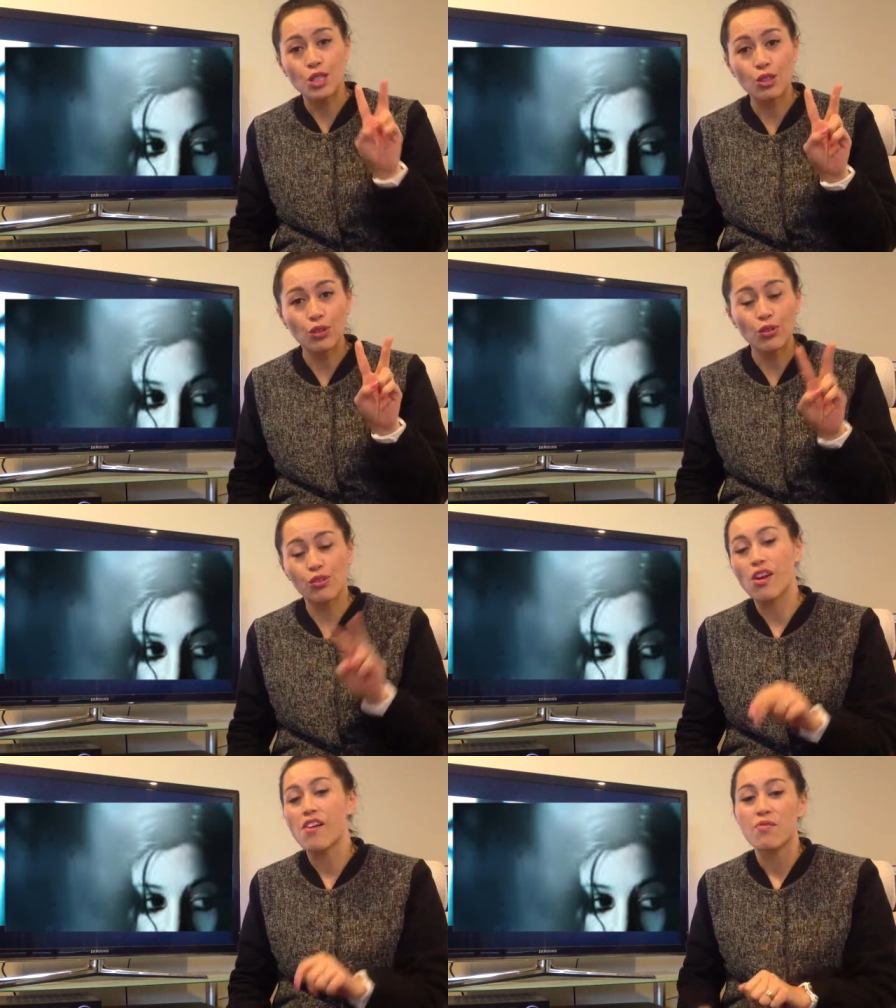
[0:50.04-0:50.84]

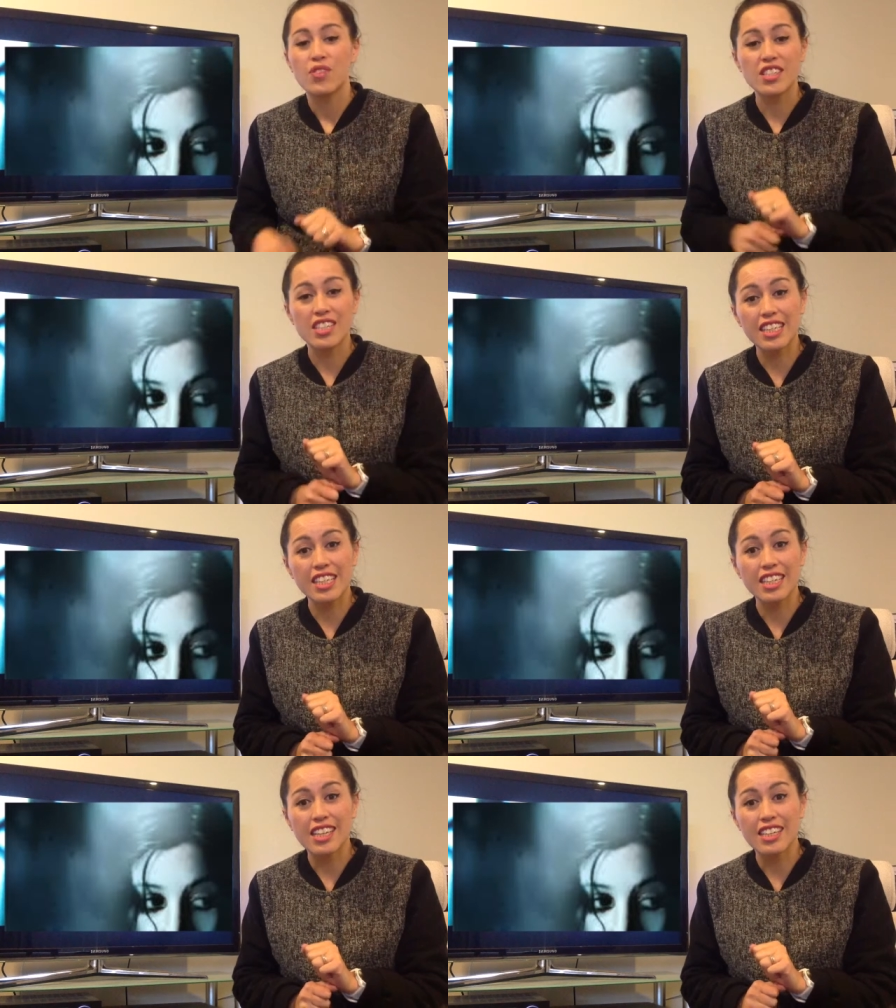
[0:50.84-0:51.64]
two, the
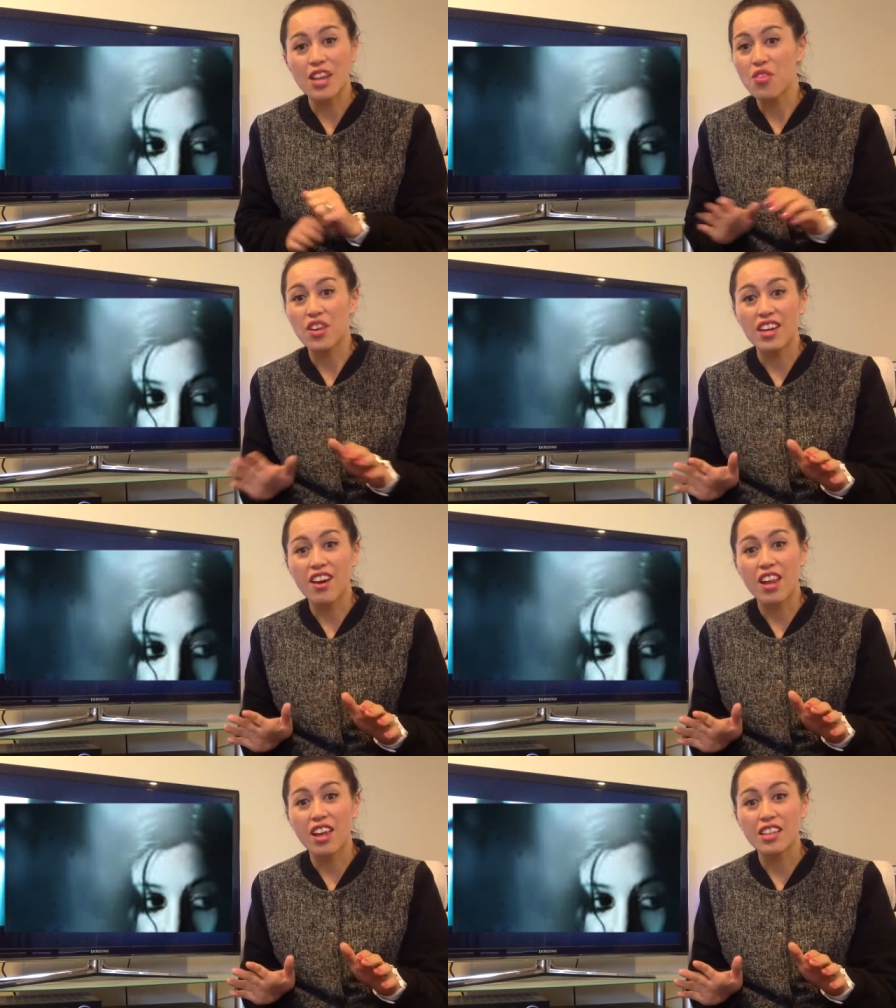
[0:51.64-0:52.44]
second thing
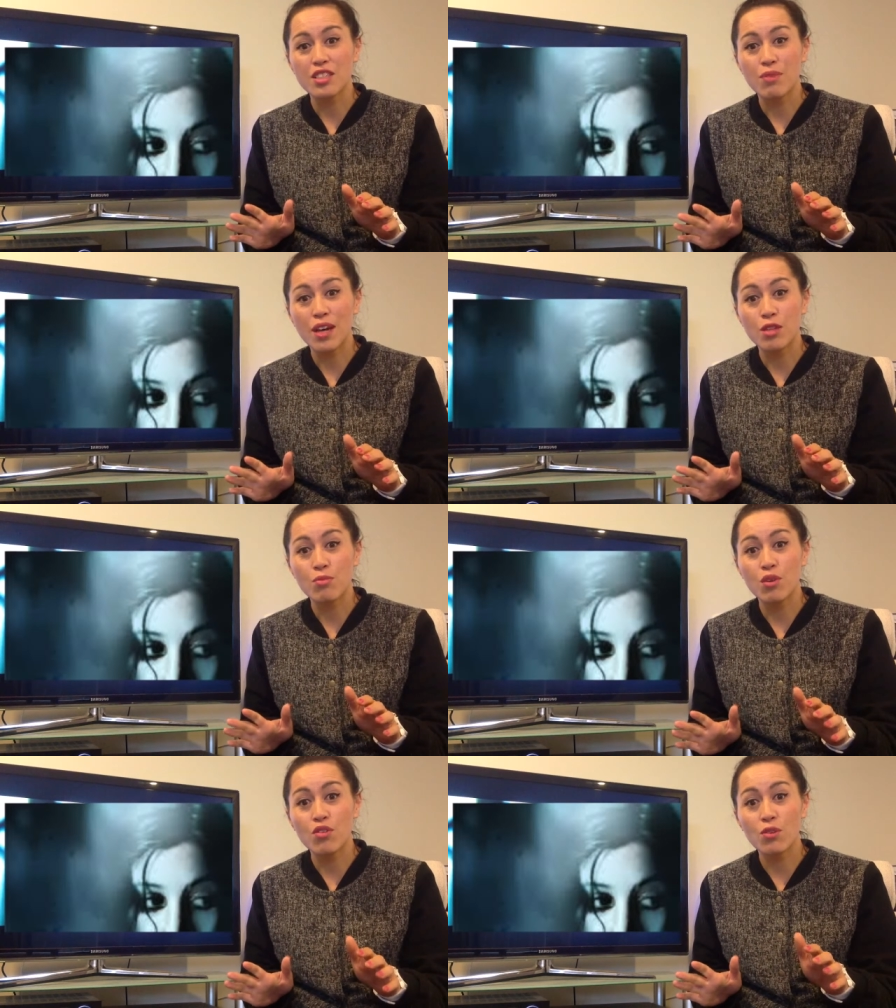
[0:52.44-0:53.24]
I liked about the
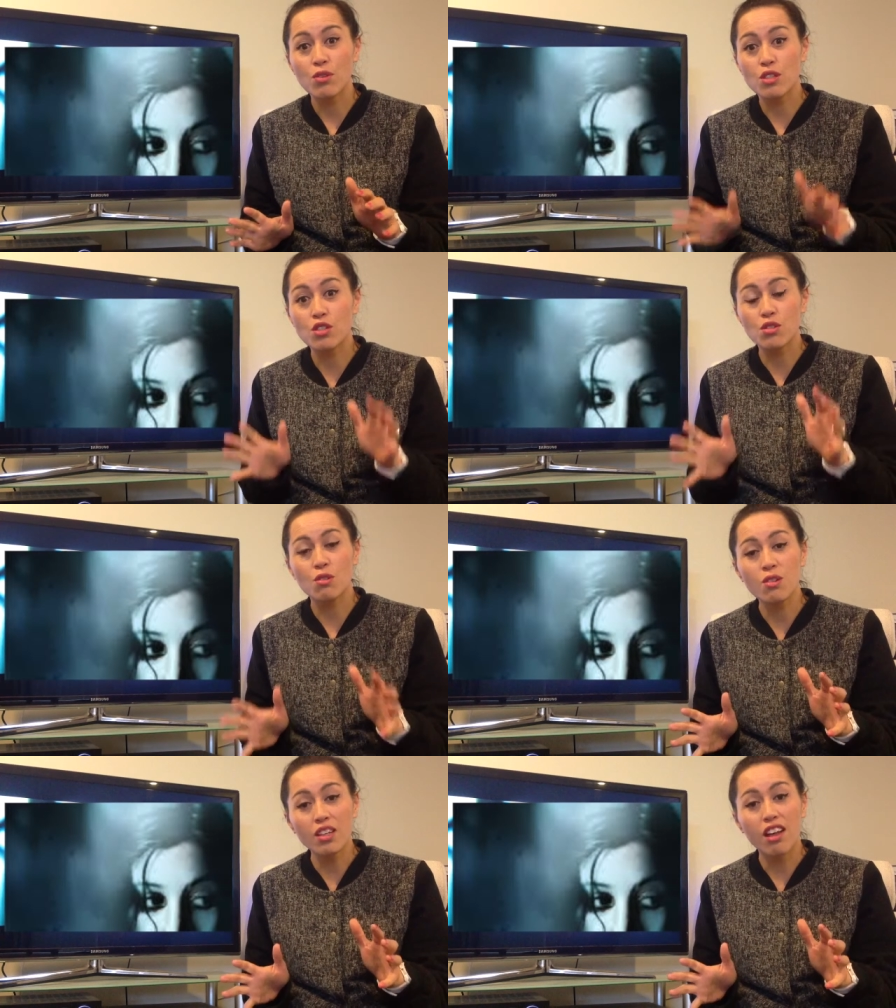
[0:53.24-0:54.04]
movie was the
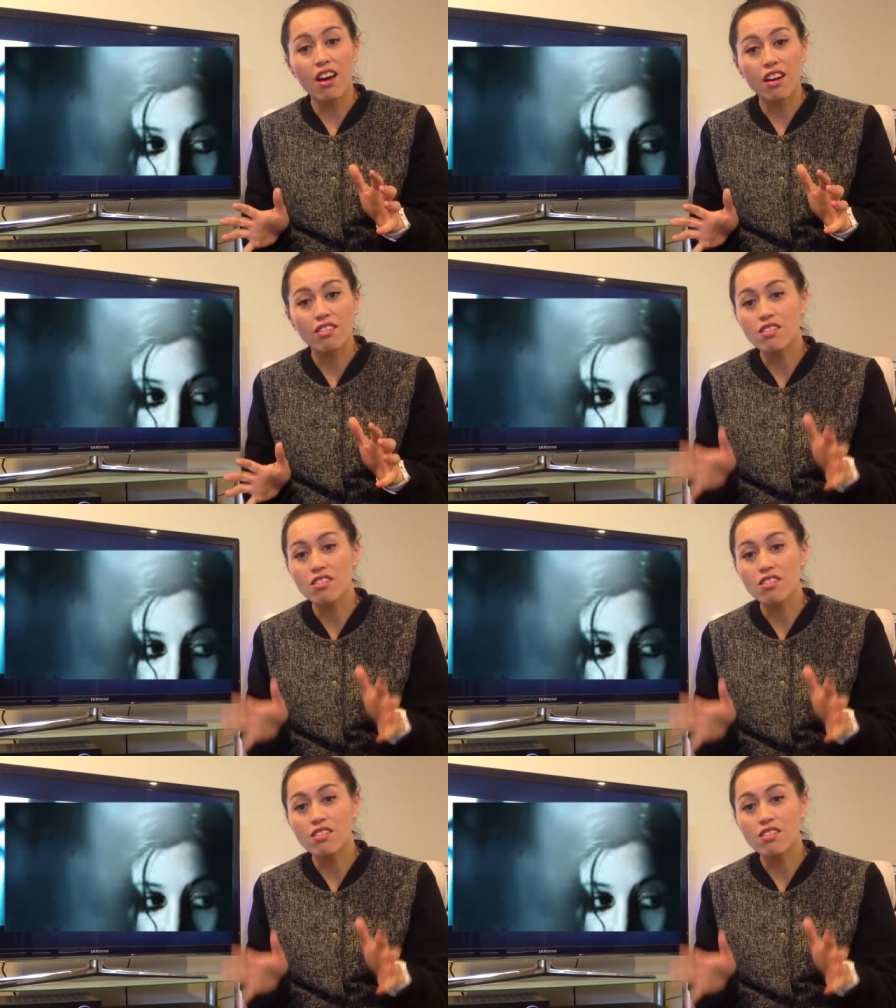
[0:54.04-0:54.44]
storyline.